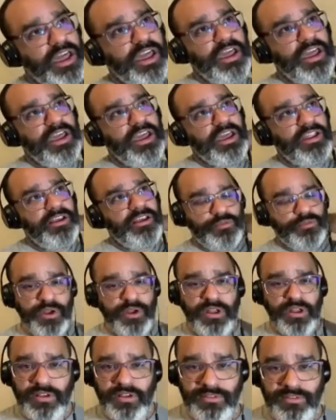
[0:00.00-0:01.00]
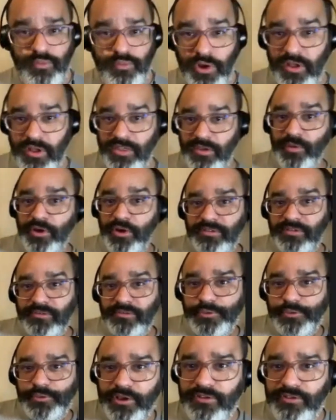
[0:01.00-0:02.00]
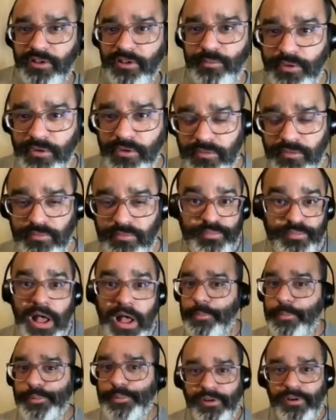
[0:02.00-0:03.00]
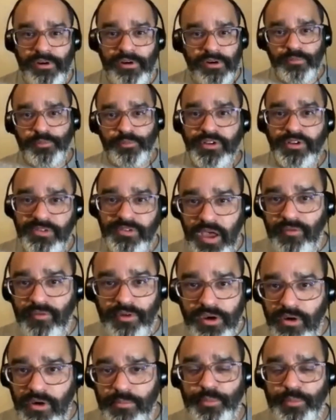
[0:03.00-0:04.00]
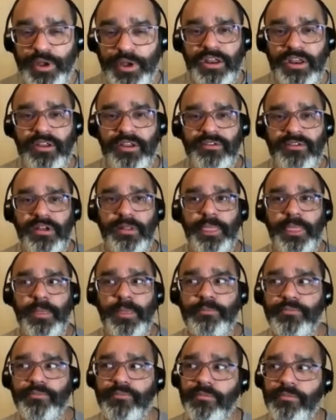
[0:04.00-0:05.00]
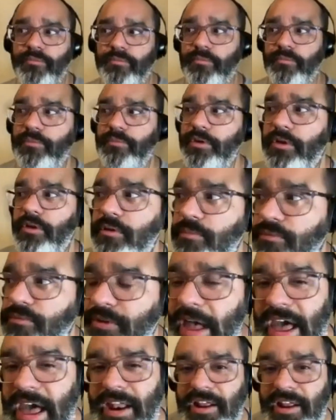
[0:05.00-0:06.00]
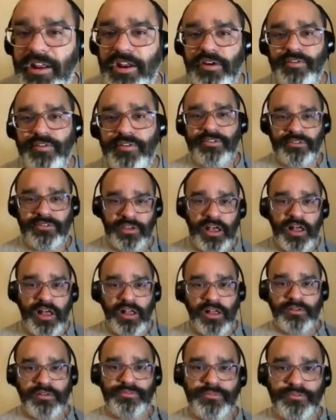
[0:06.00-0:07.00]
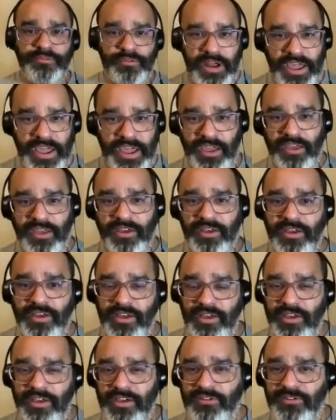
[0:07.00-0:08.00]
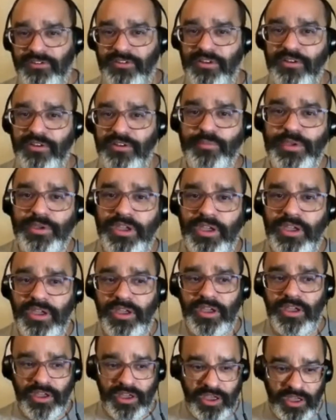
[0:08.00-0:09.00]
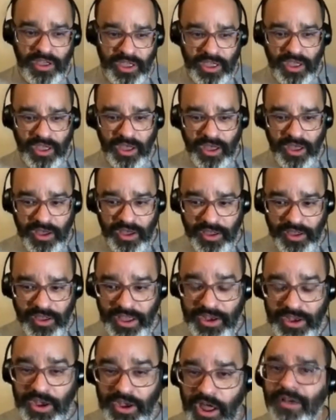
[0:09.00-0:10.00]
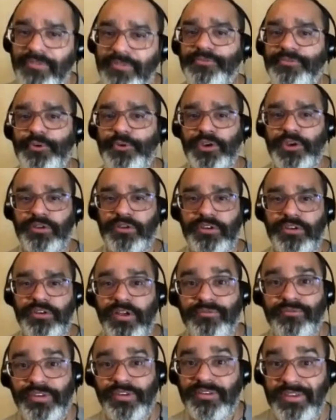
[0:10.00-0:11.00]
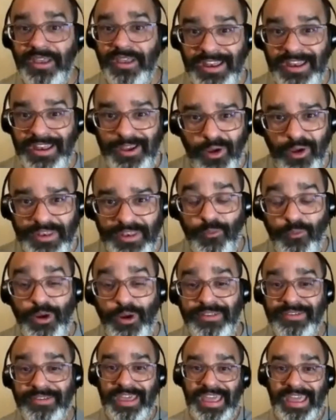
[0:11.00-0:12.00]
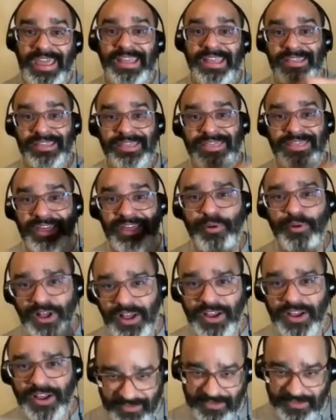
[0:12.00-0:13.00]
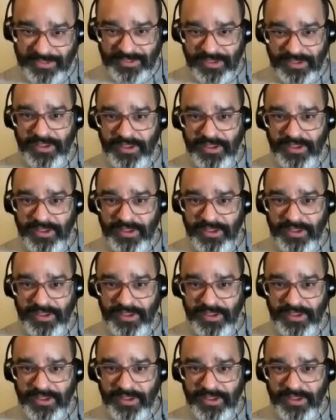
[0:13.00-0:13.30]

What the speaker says: it is one of the most influential, most popular books ever, but it doesn't, that in and of itself, right, shouldn't be enough for you to convince anyone that what's in the books,